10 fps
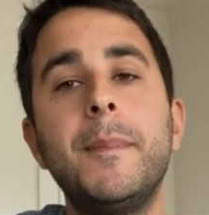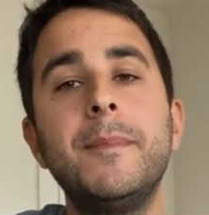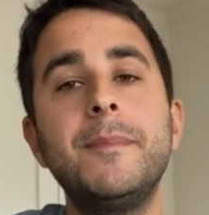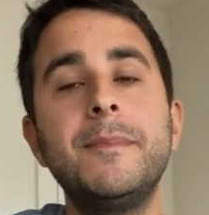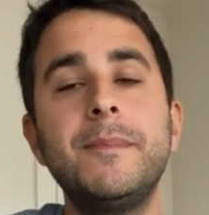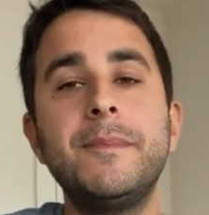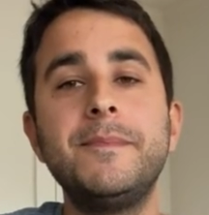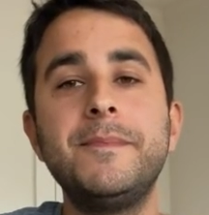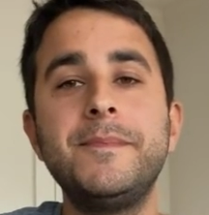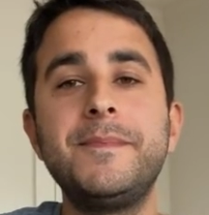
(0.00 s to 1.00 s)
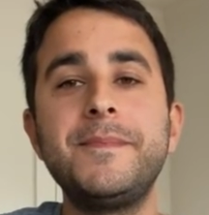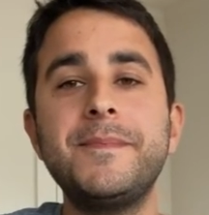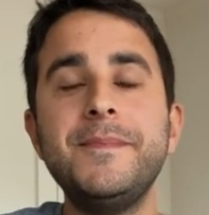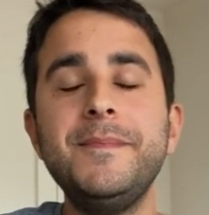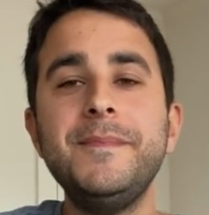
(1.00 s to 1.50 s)

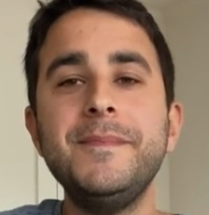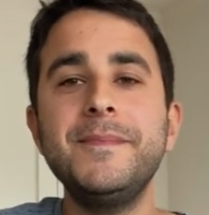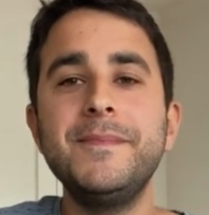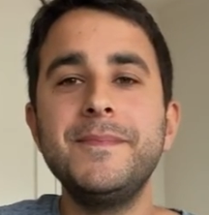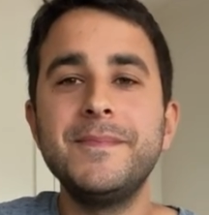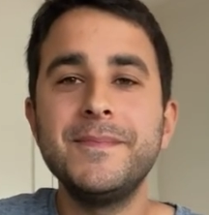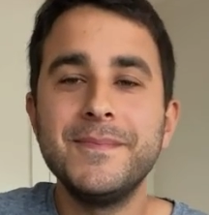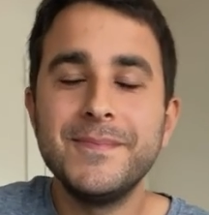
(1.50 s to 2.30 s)
[no speech]